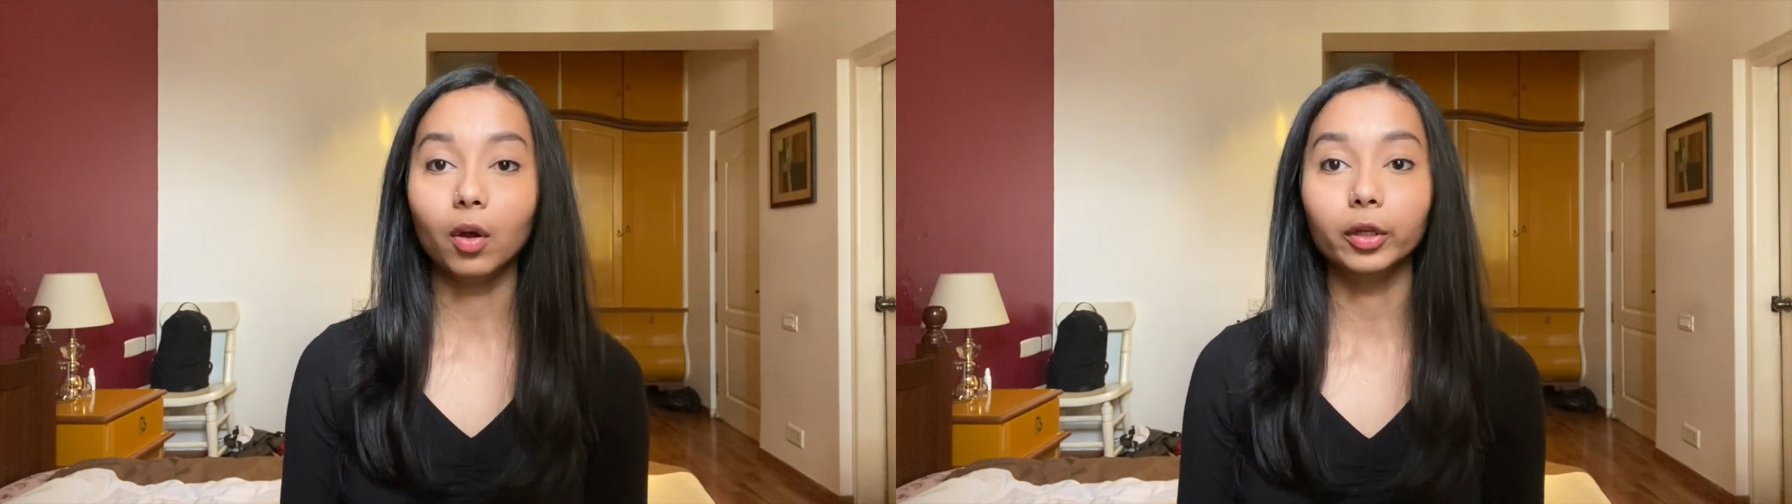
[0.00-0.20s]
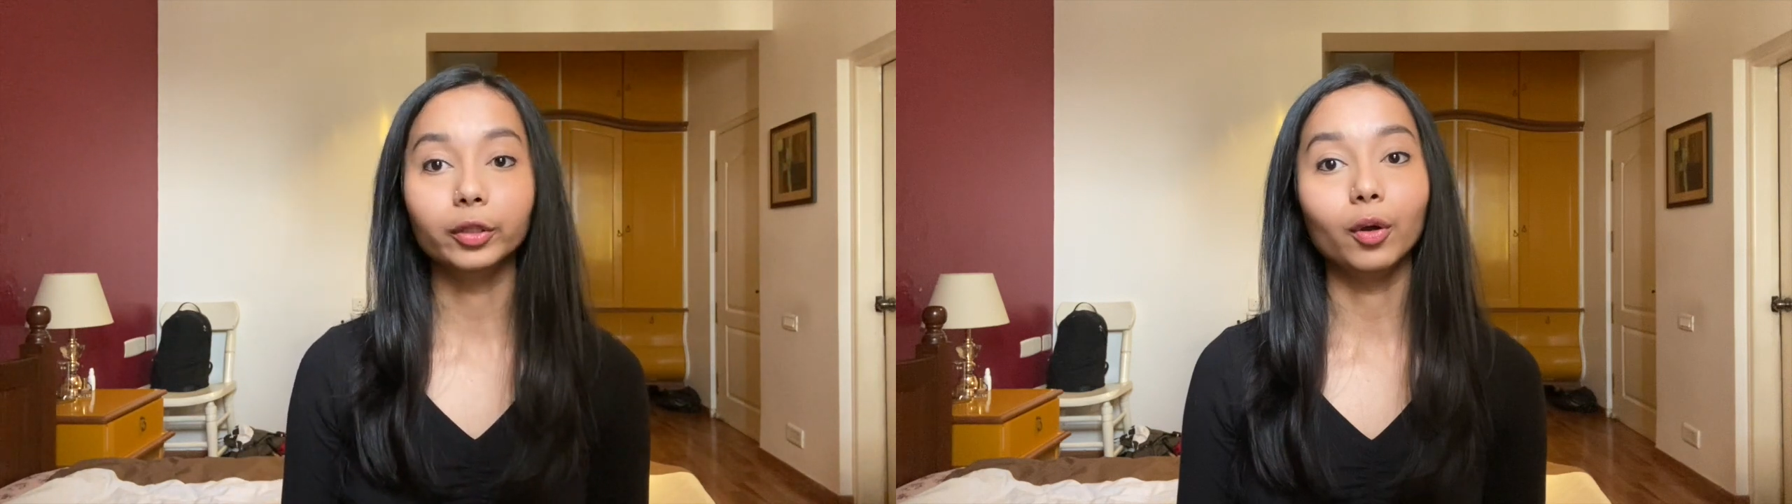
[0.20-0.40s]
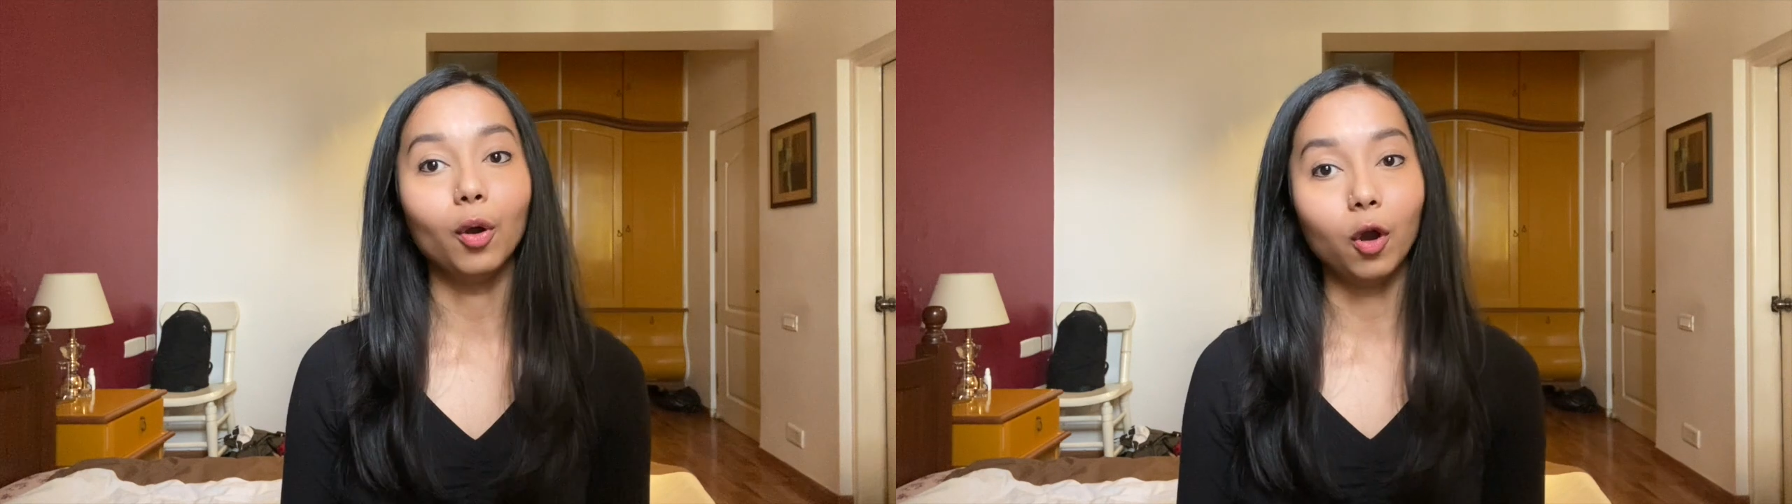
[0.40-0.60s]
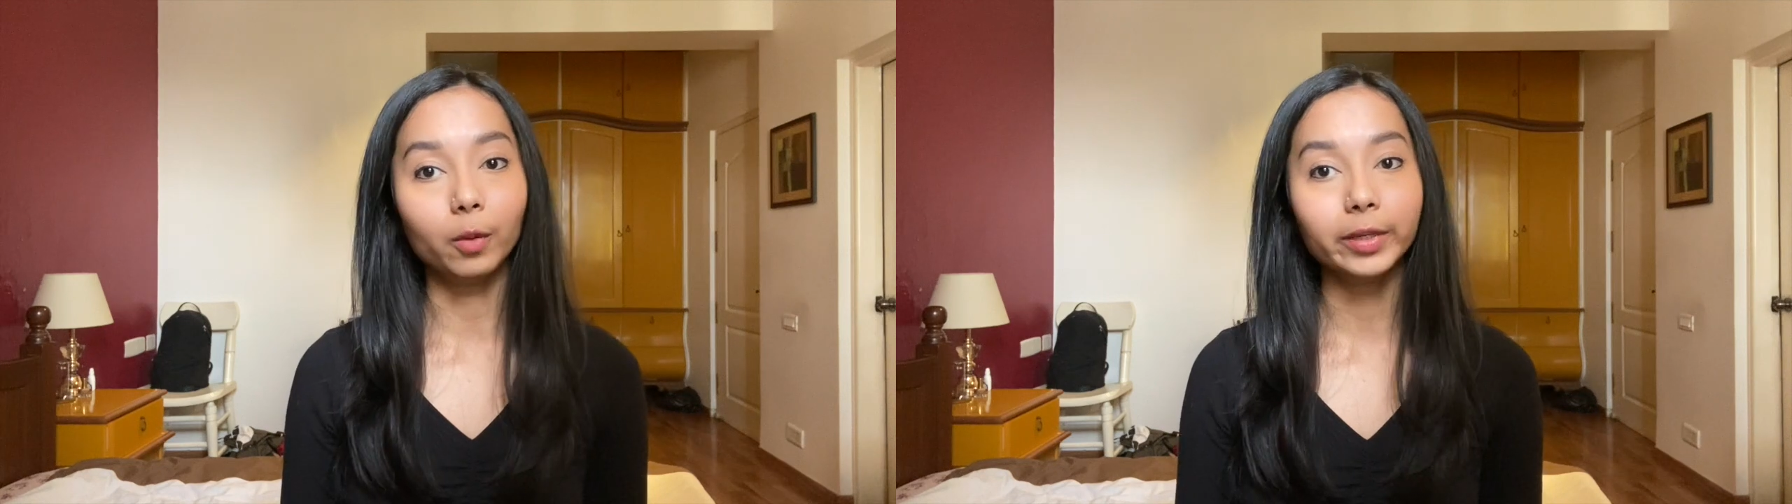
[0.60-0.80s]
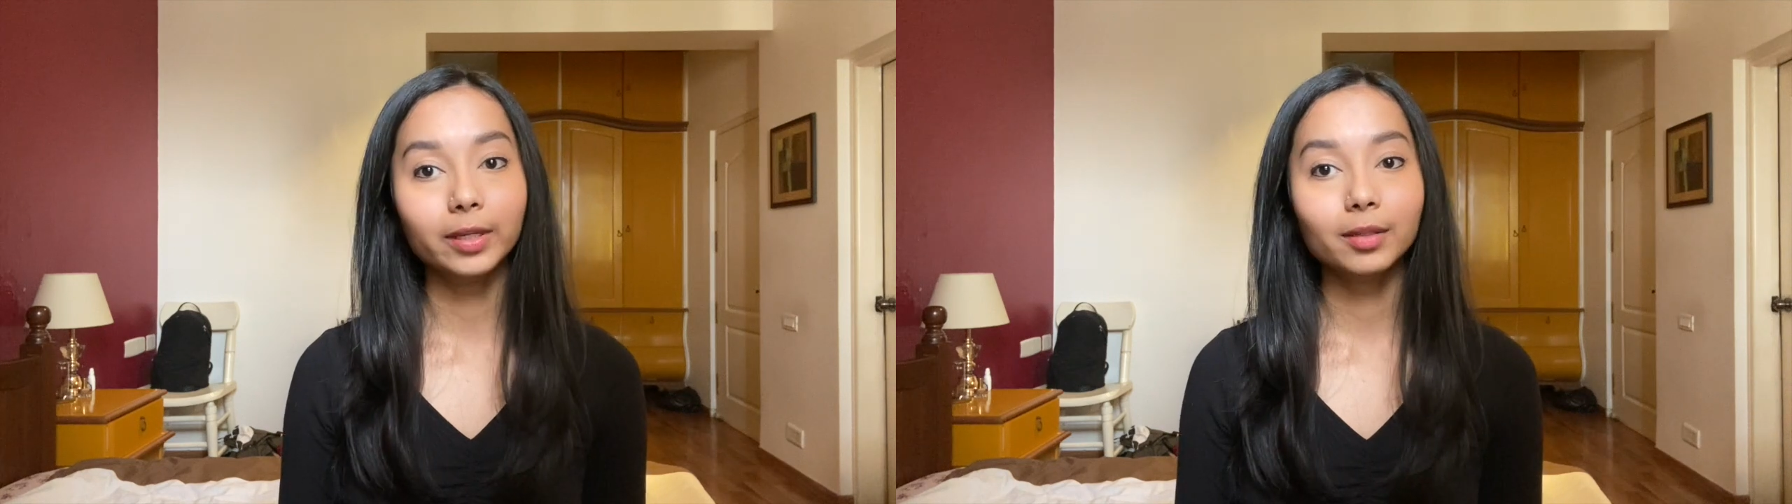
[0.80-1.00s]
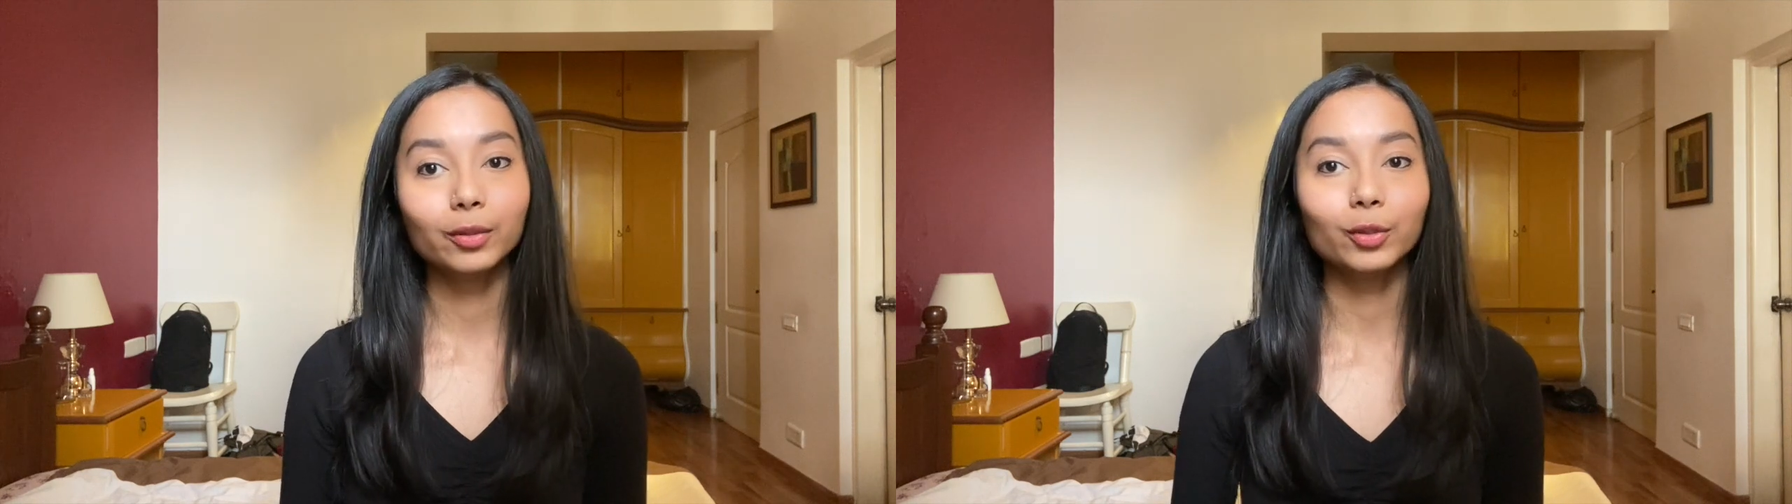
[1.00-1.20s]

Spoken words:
on your hobbies.